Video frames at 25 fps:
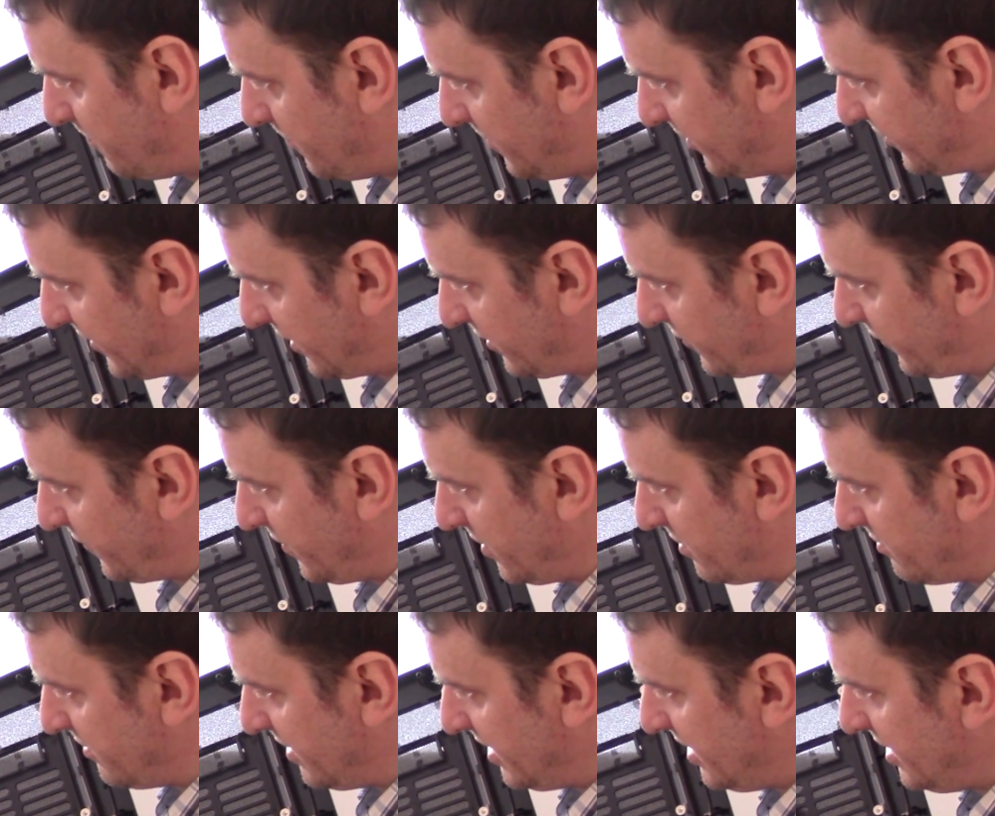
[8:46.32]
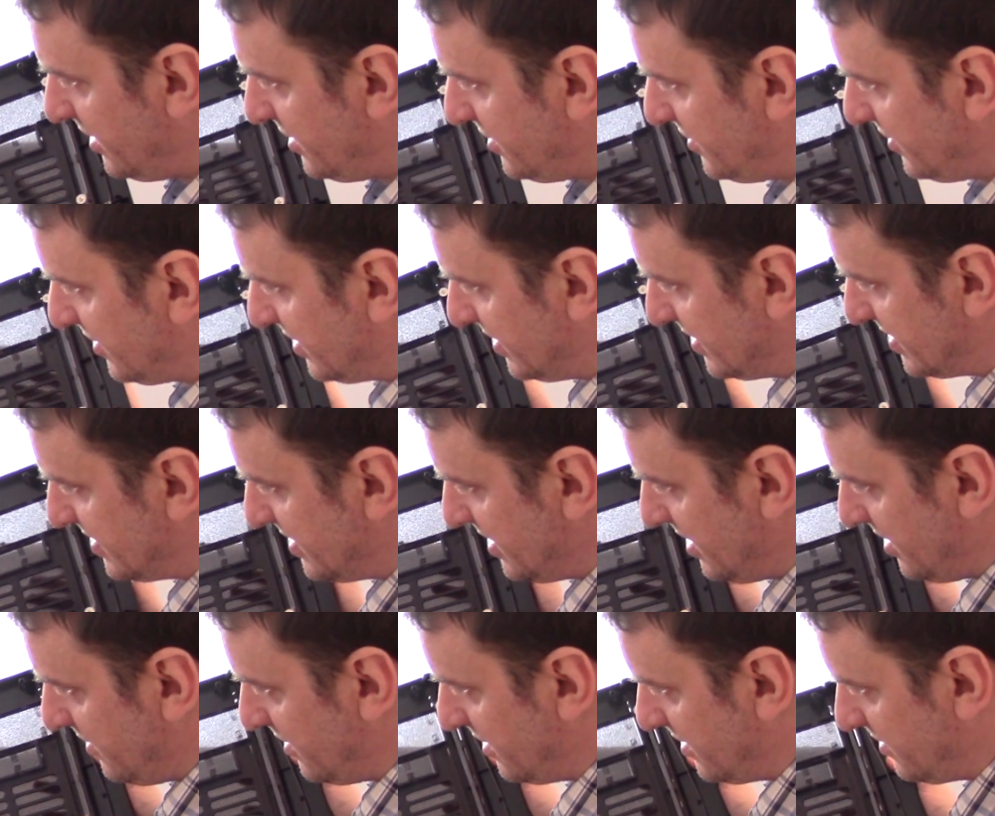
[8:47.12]
dust filter, and here you can
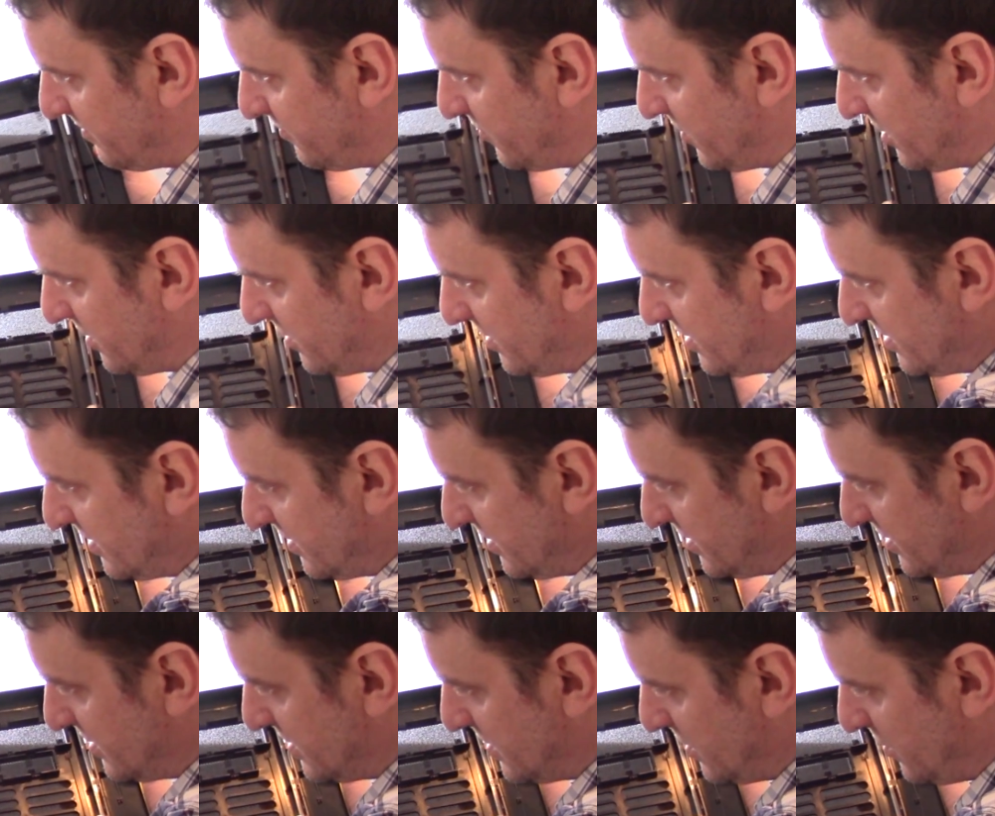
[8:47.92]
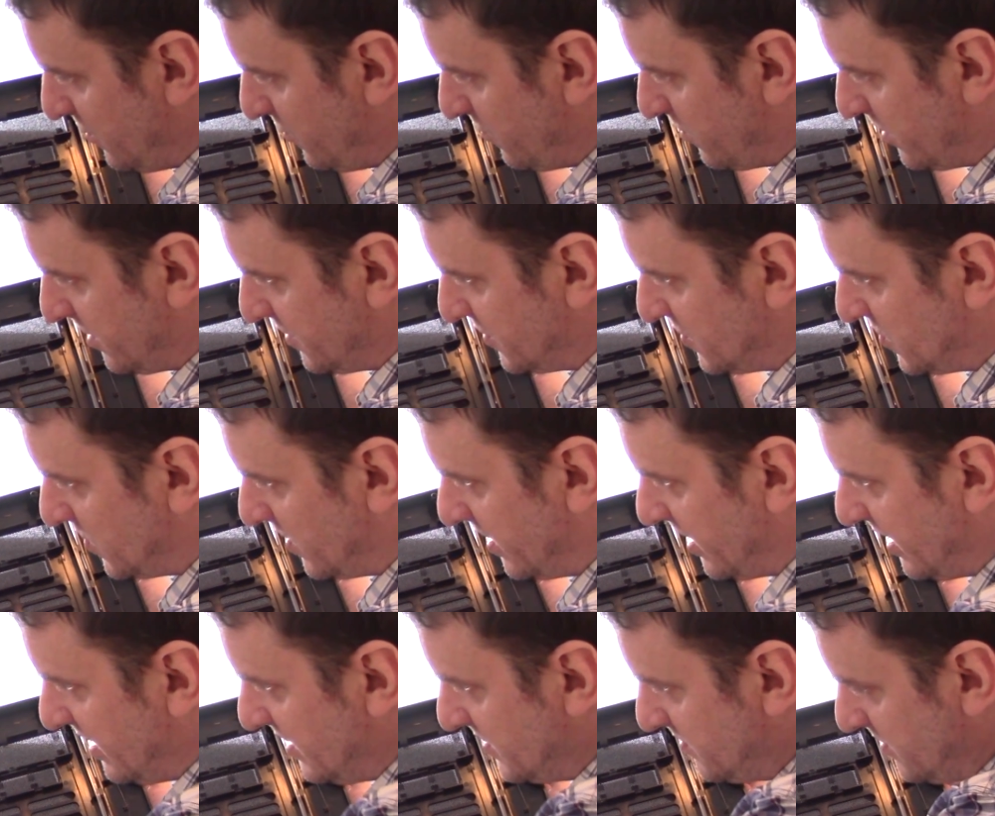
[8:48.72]
see that you've got the two
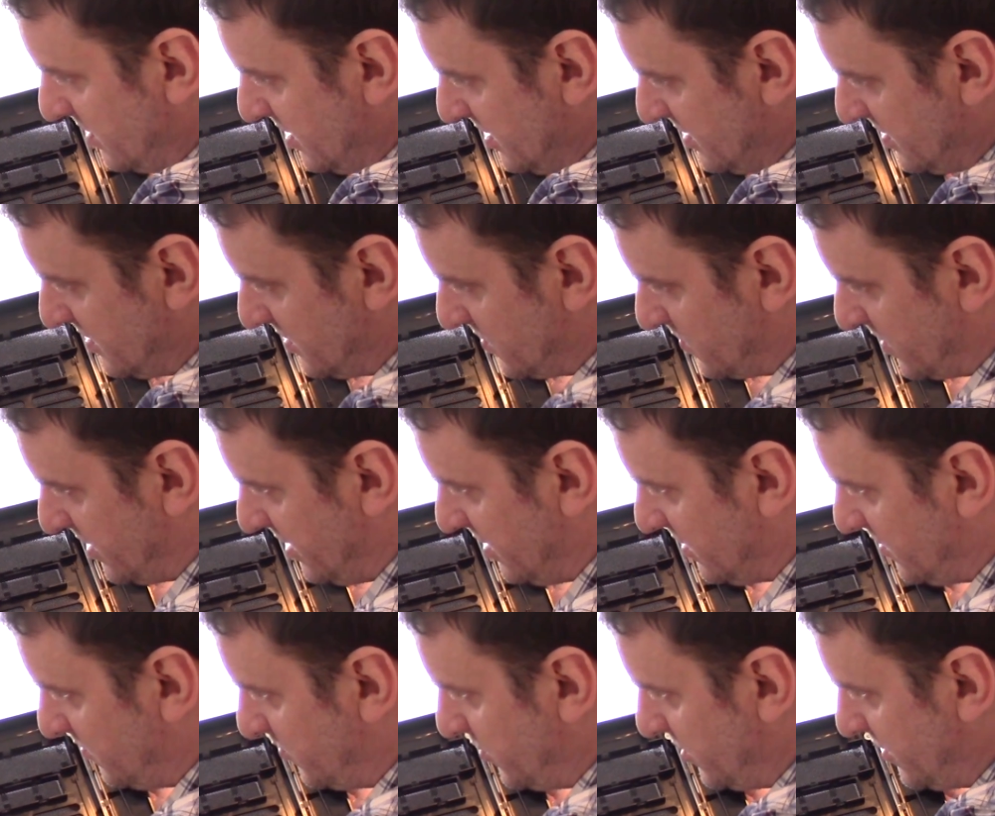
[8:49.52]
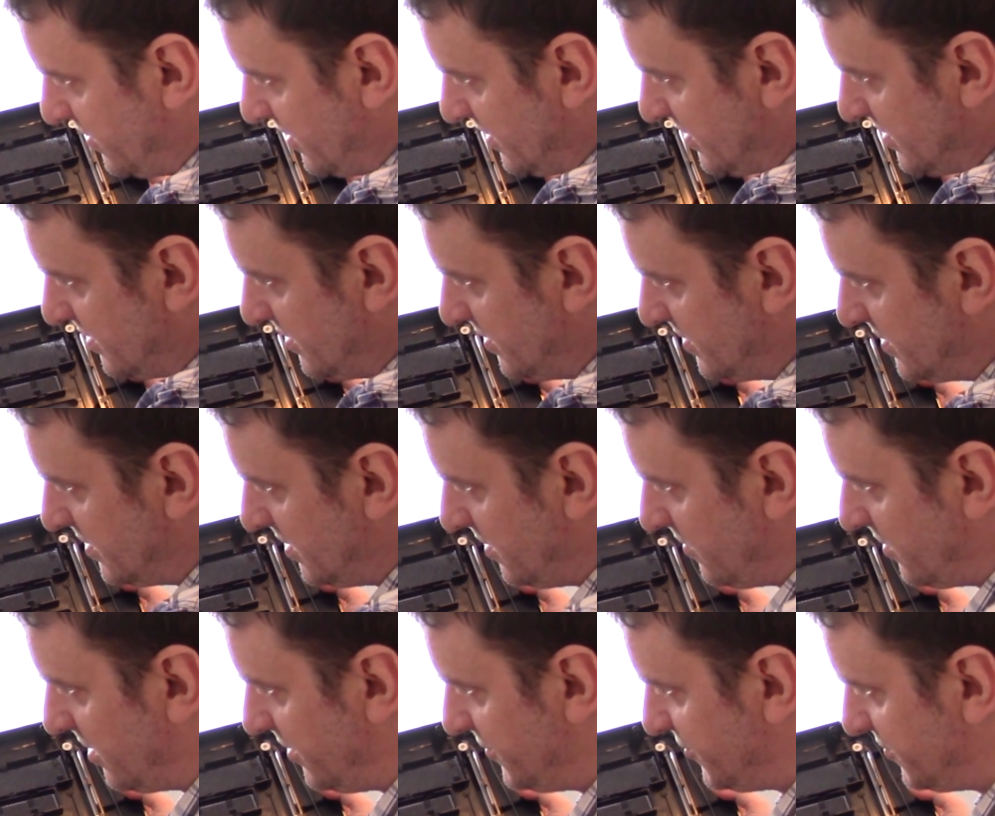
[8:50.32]
120s, but this is where you can put the
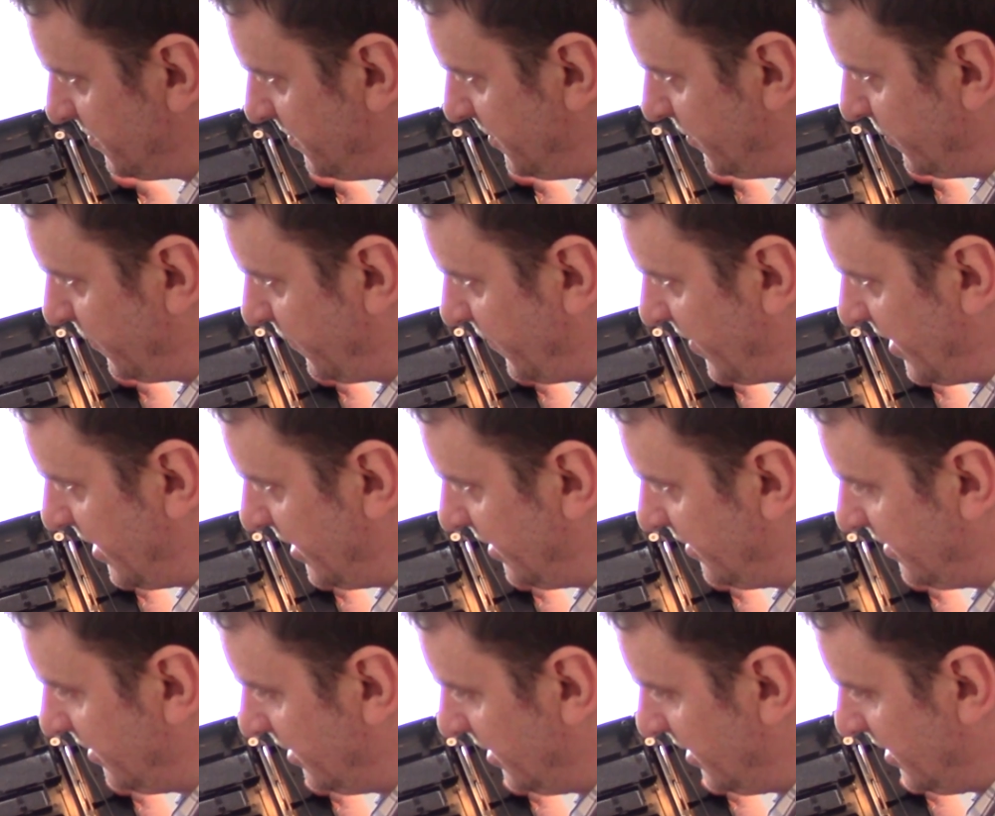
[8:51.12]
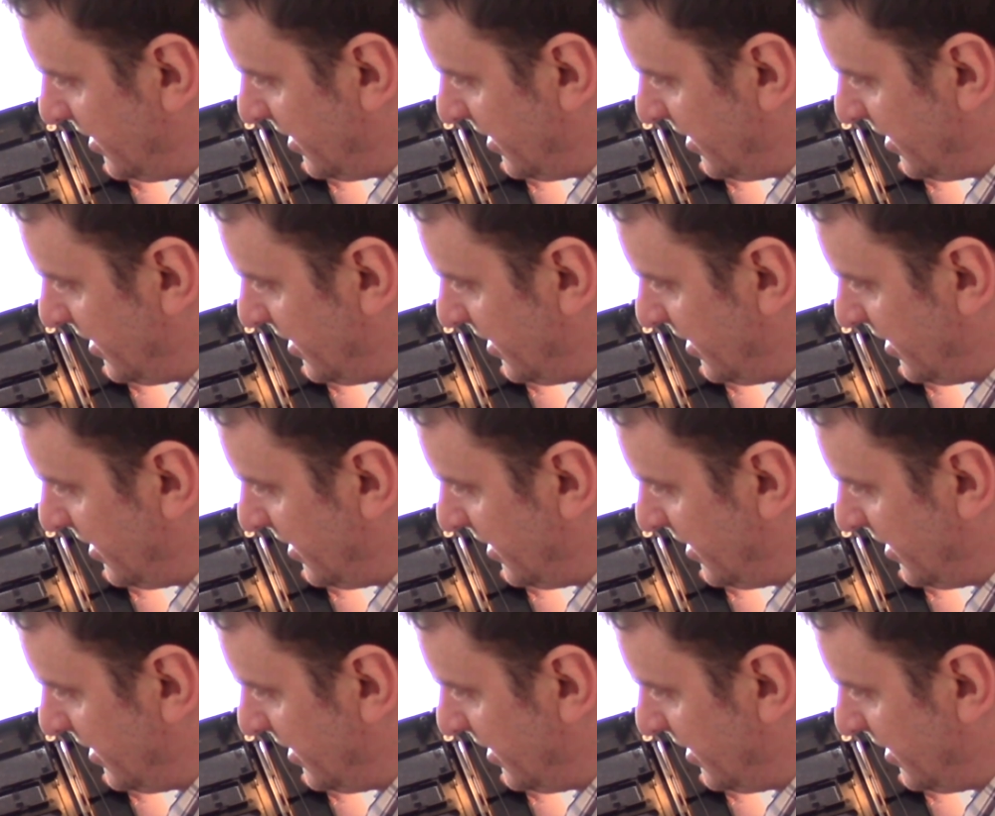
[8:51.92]
200mm fan